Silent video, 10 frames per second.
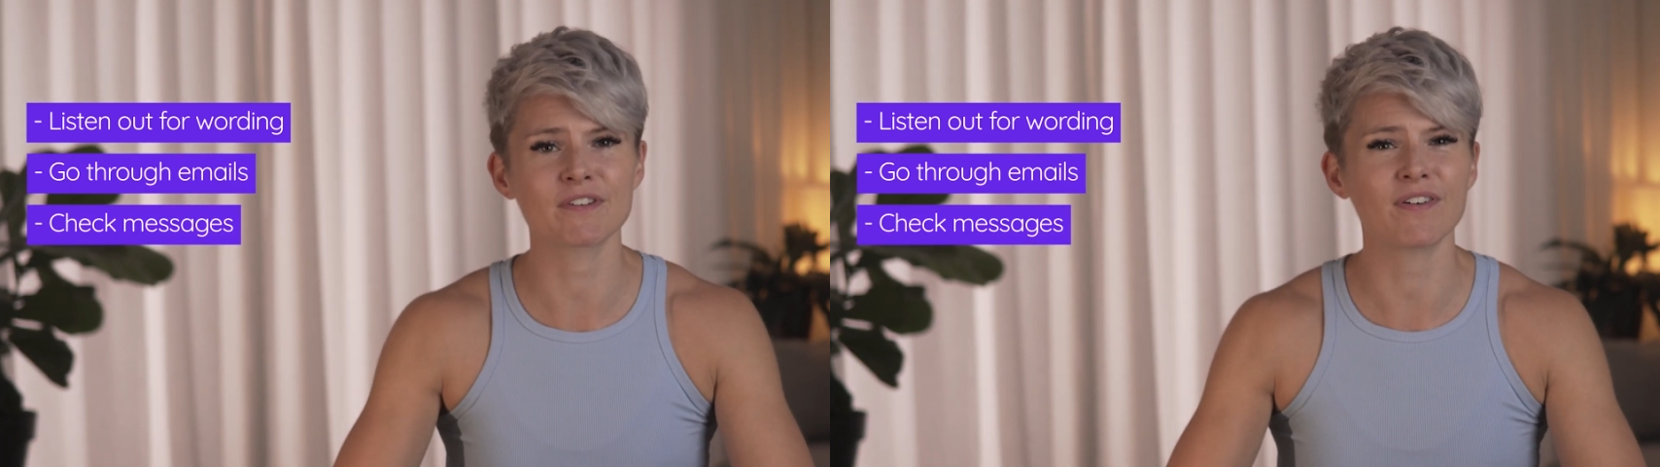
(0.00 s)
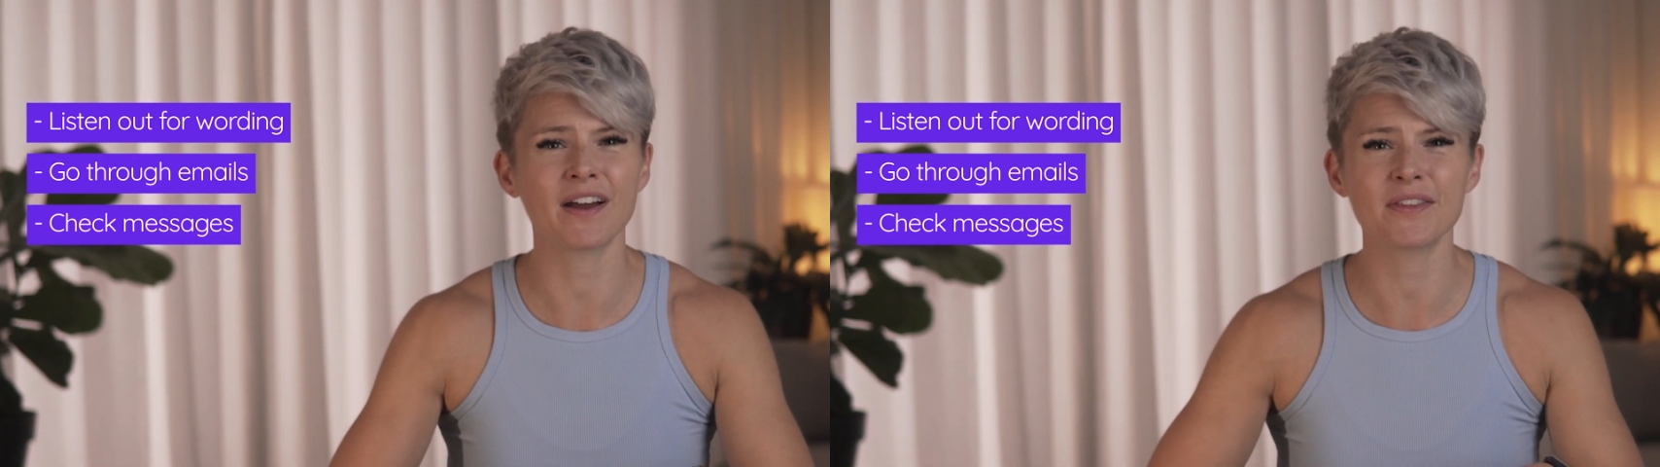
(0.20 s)

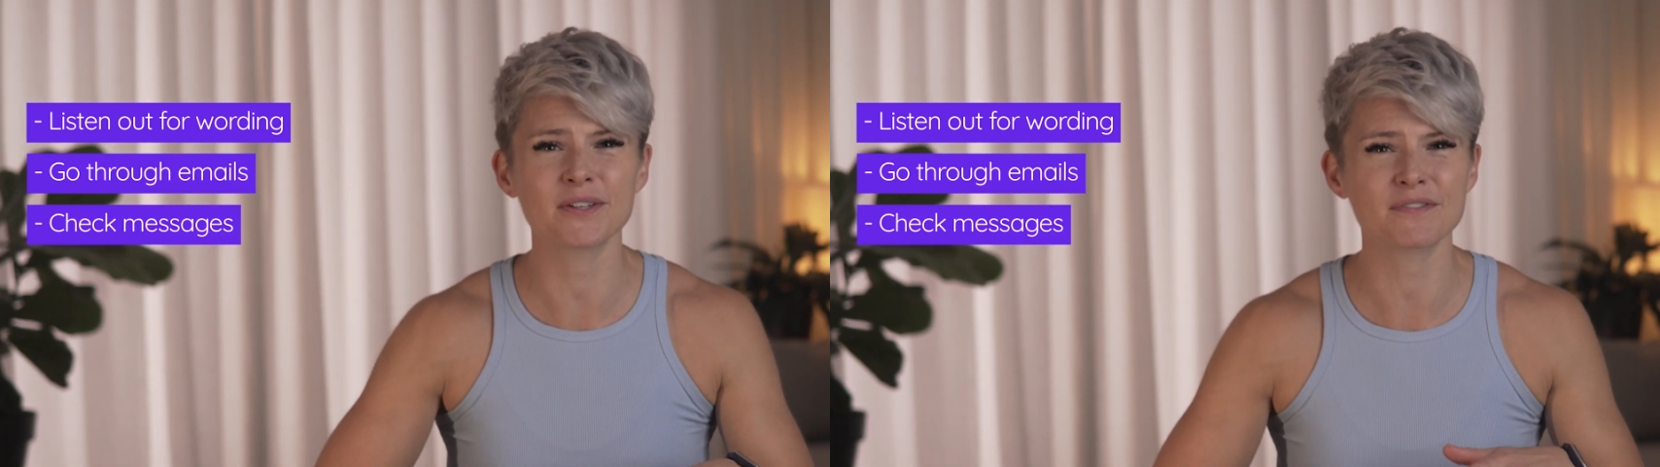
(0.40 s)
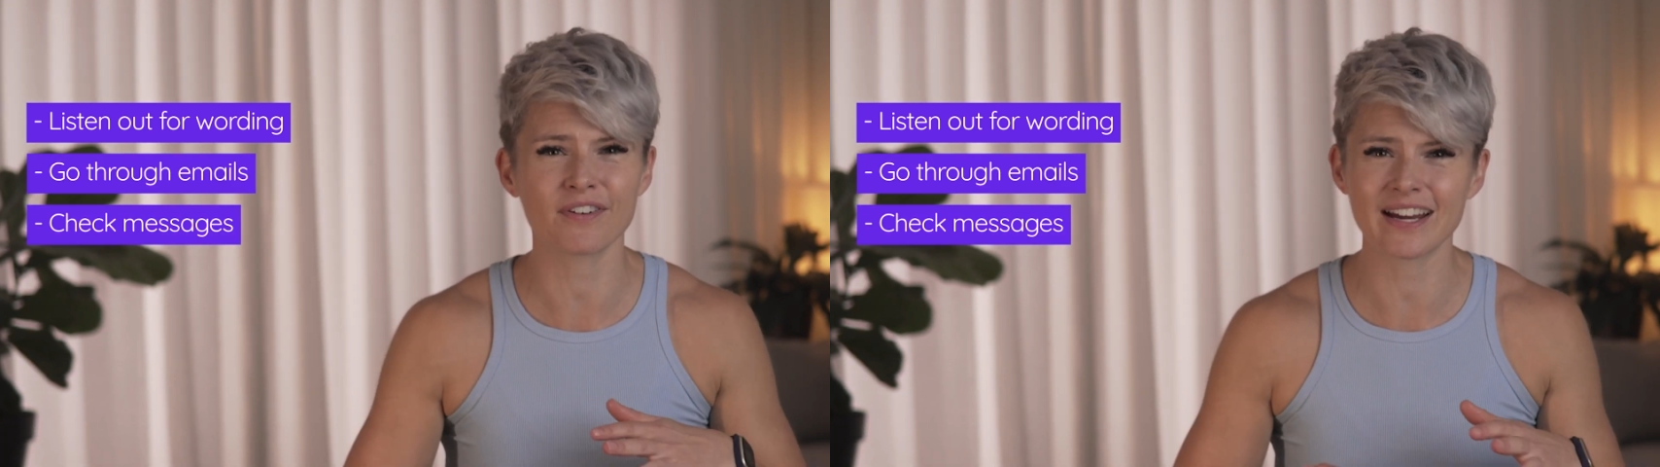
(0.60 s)
find
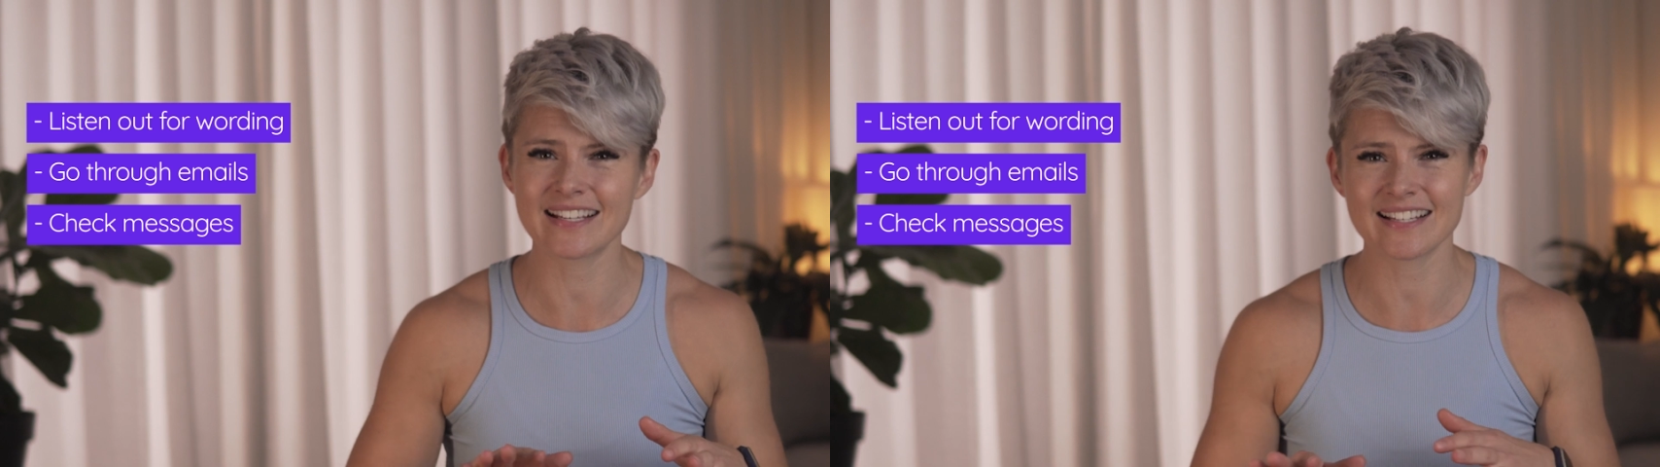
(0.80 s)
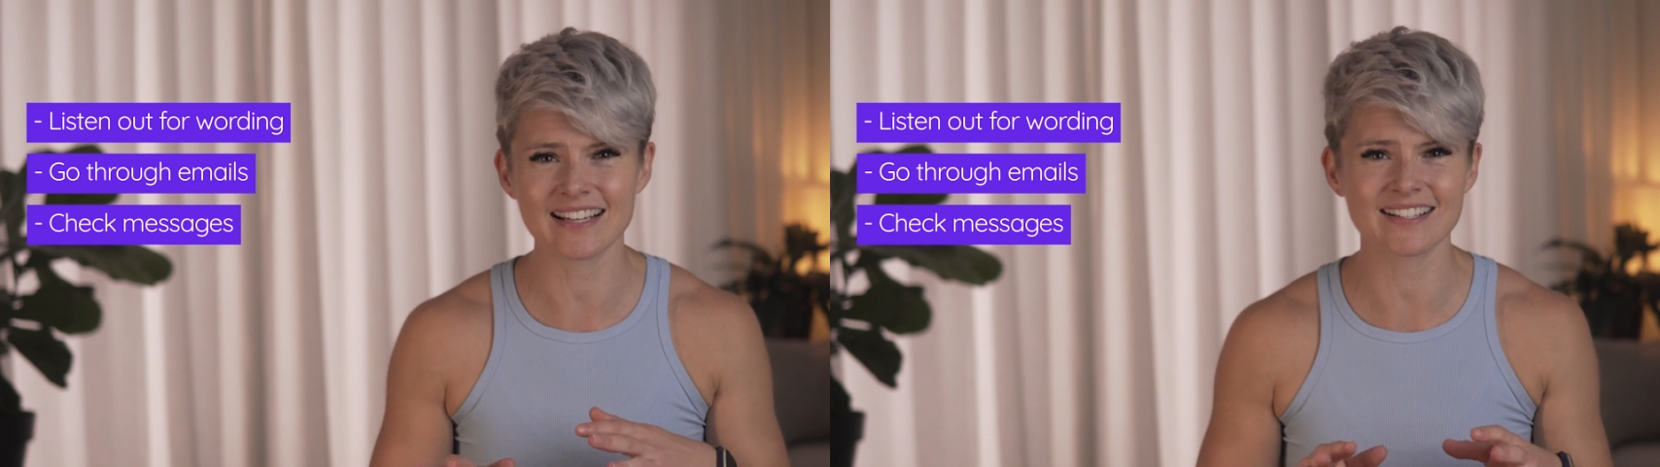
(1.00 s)
those
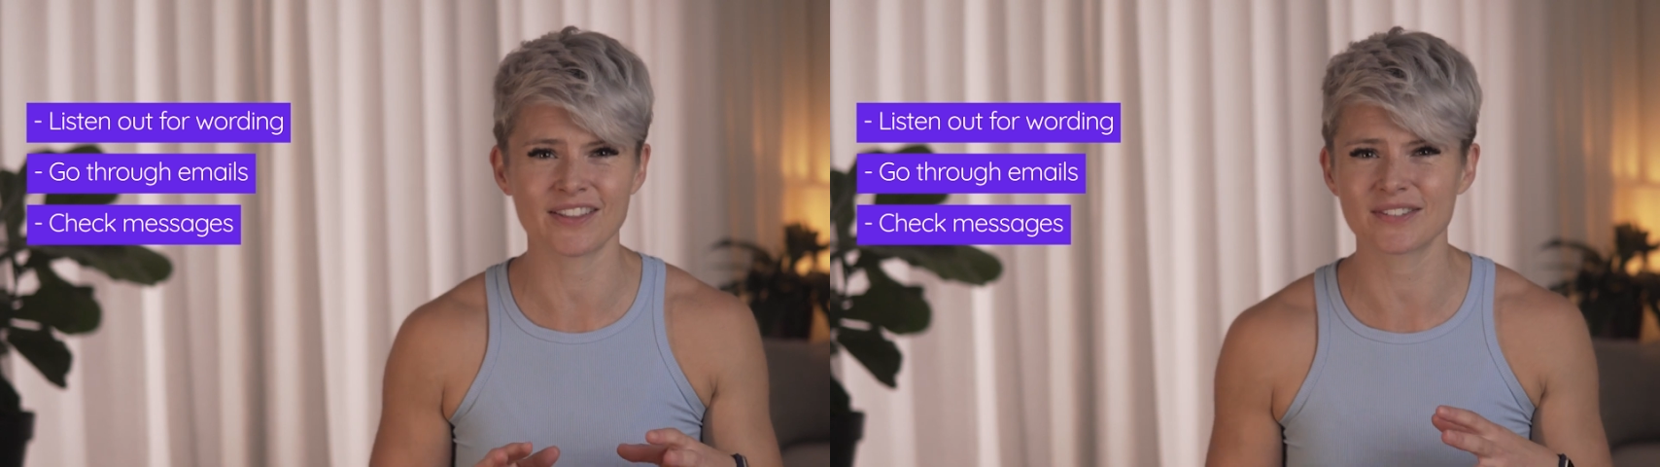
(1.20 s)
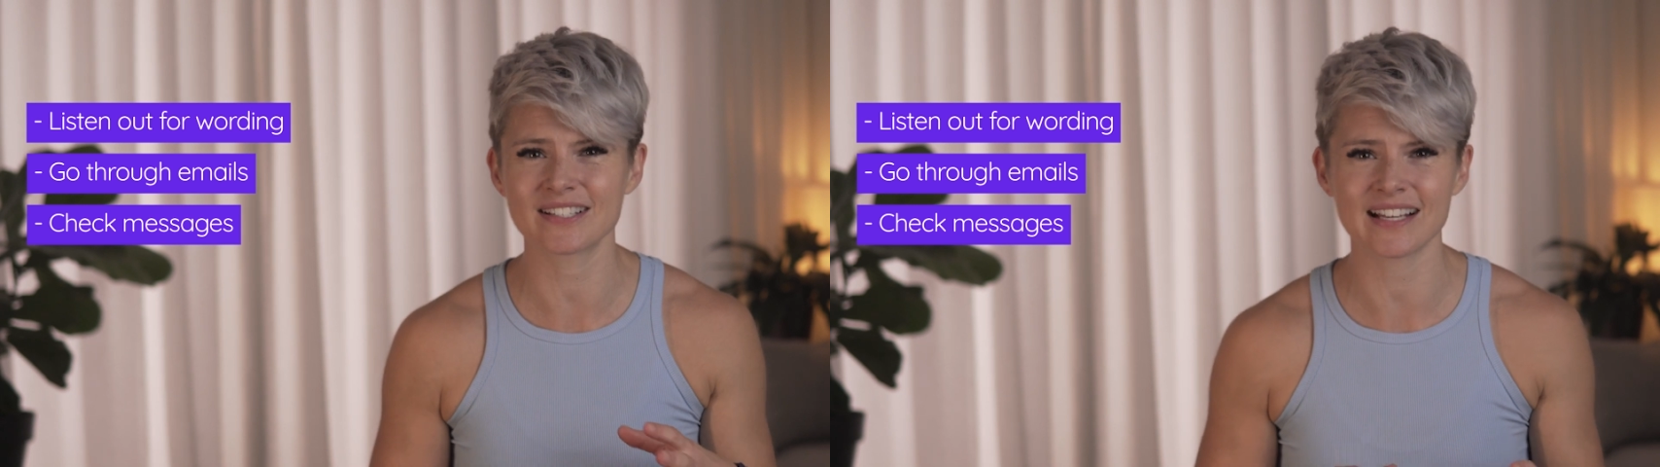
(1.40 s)
phrases
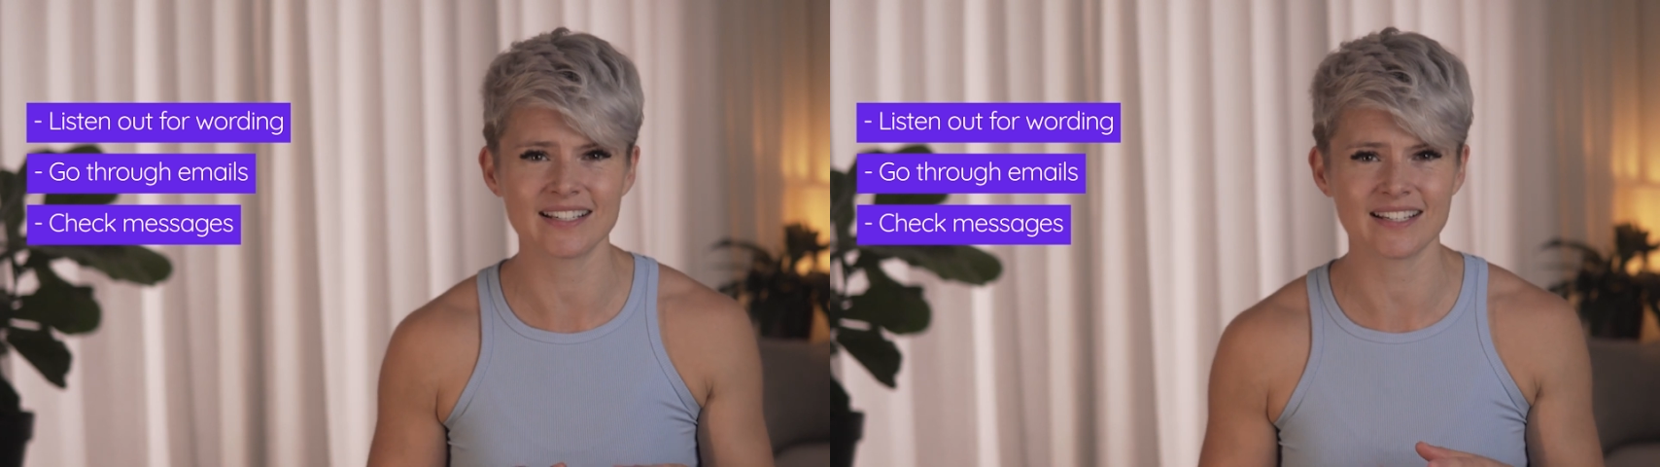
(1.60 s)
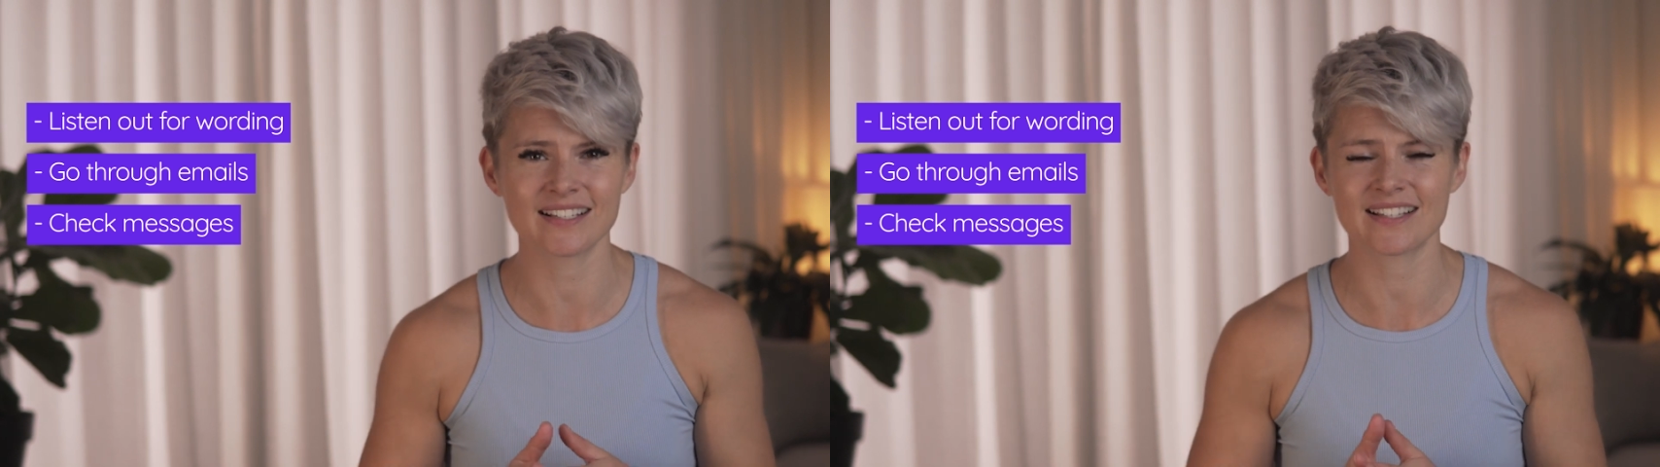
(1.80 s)
and those
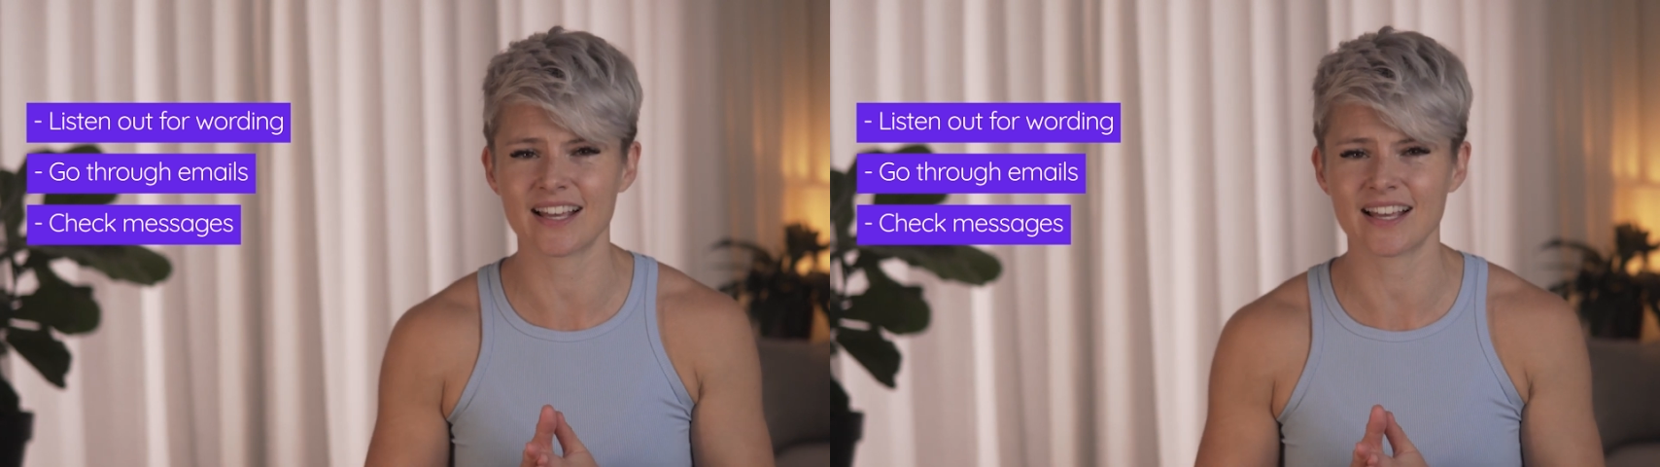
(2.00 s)
sentences